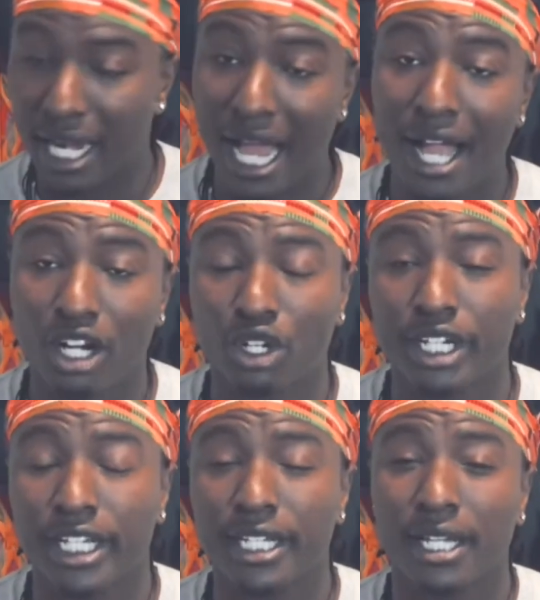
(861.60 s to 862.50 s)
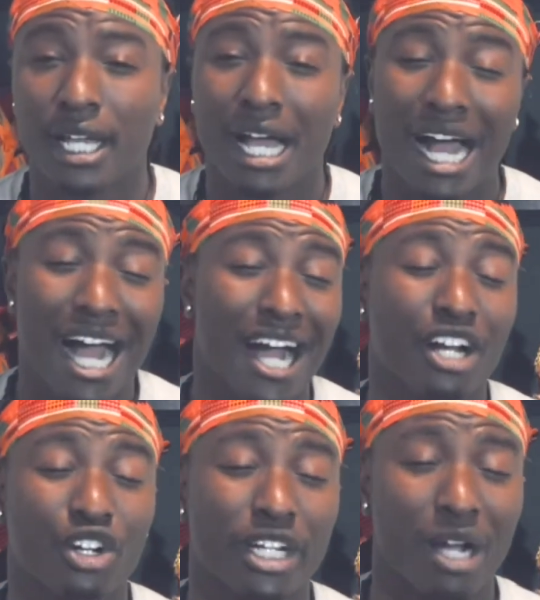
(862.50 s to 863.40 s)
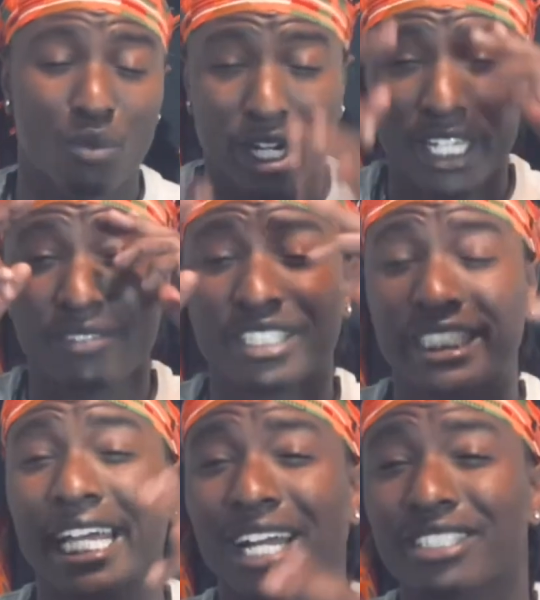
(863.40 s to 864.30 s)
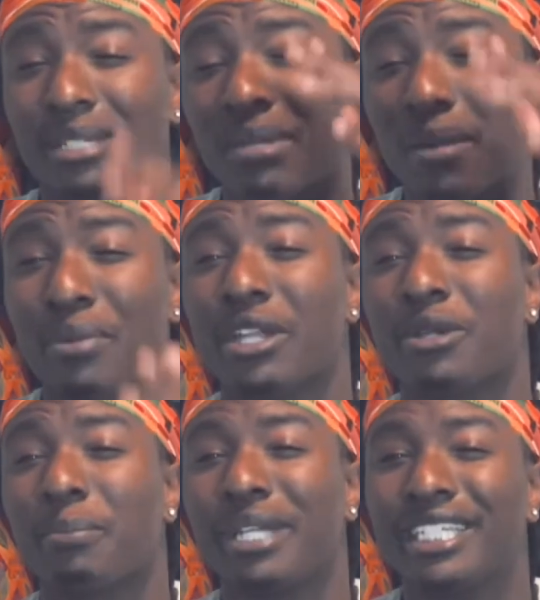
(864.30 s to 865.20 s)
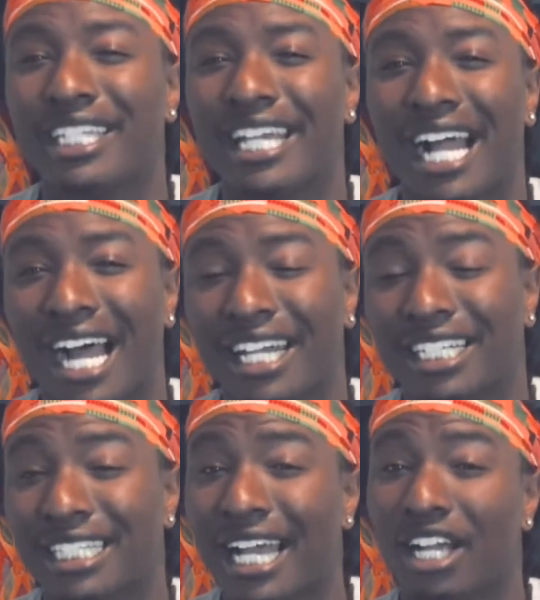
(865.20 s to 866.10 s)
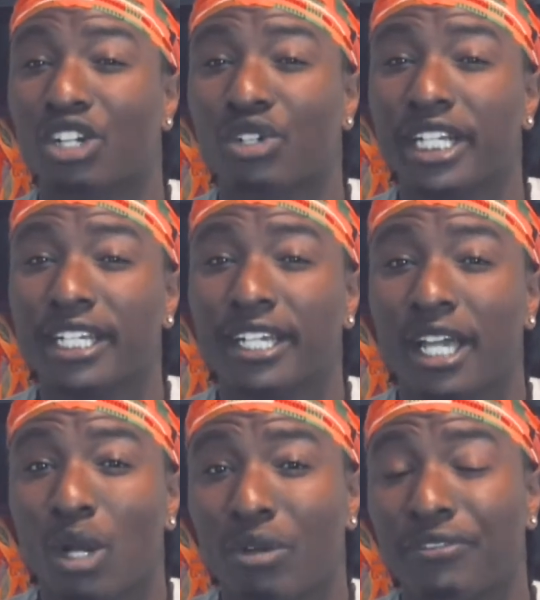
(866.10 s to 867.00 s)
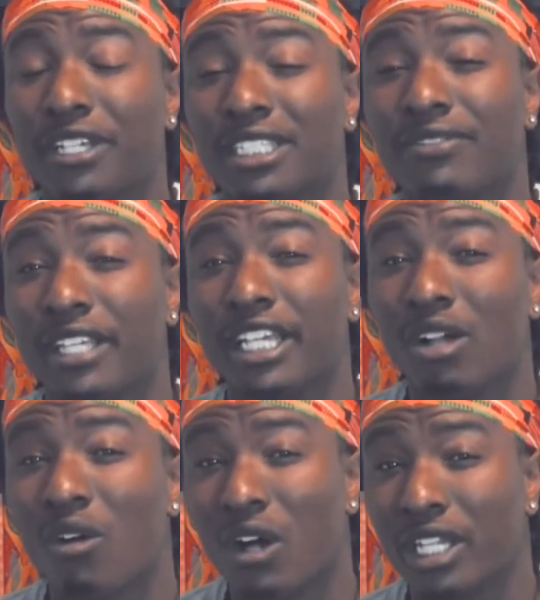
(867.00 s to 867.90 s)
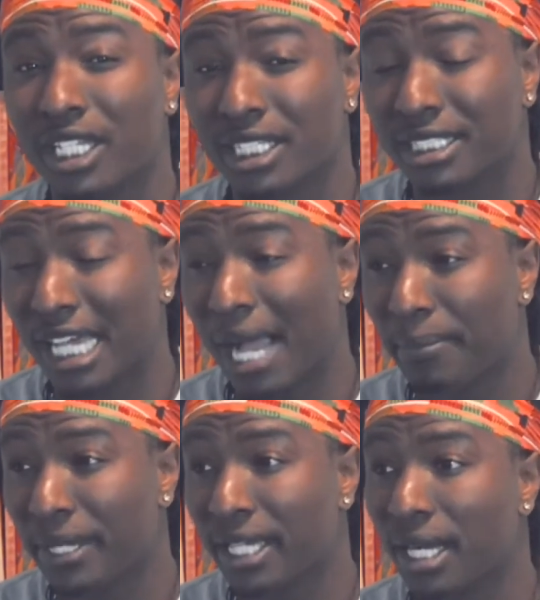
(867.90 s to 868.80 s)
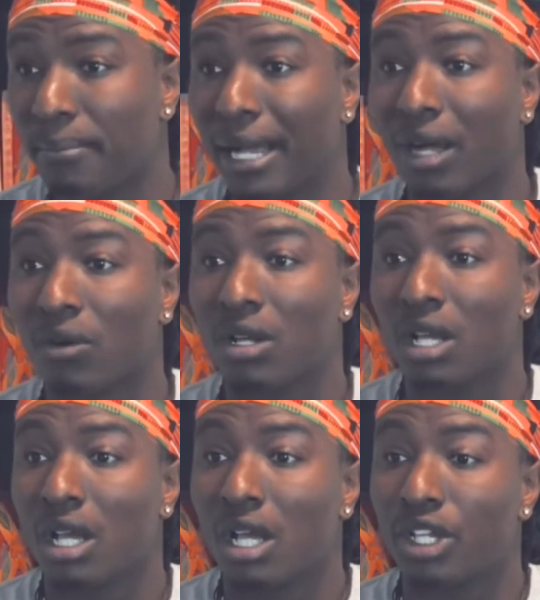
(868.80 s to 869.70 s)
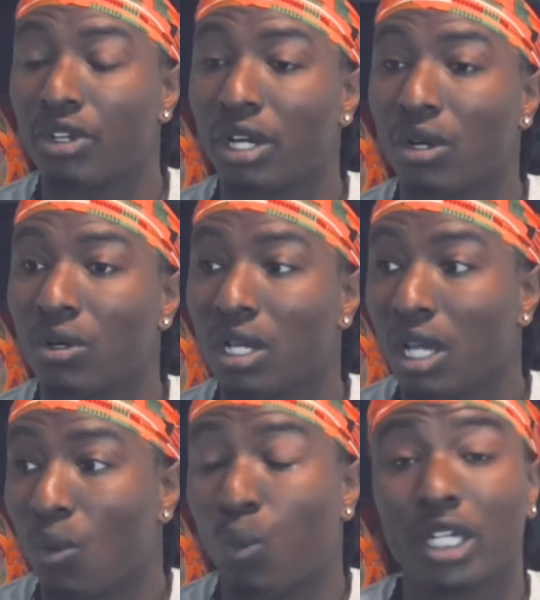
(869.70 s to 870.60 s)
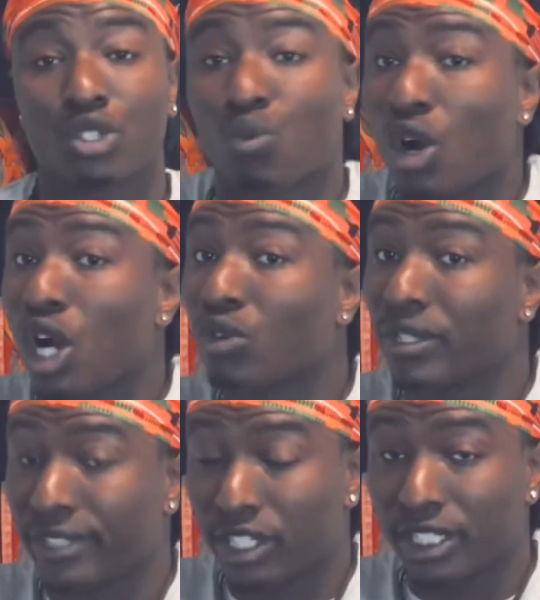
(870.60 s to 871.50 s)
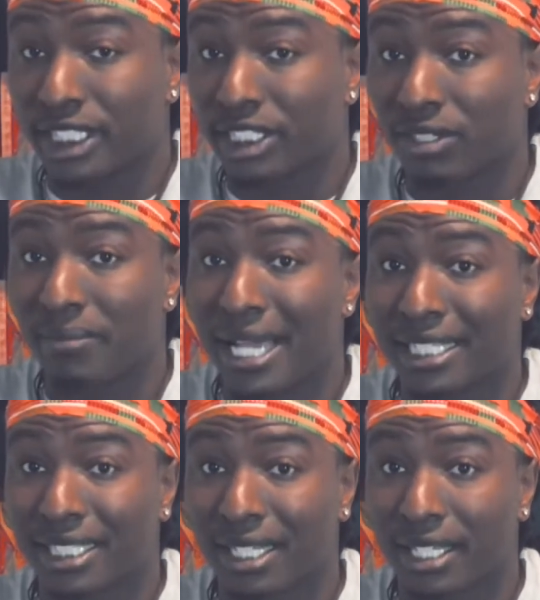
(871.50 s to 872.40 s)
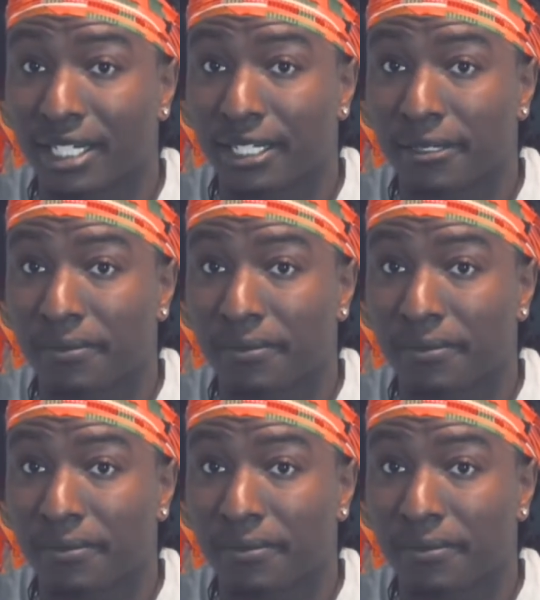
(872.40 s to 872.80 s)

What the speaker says: I agree. I want to give a shout out to my brother BJ Onyx. I agree with his video on this topic about, you know, what's wrong with traditional masculinity.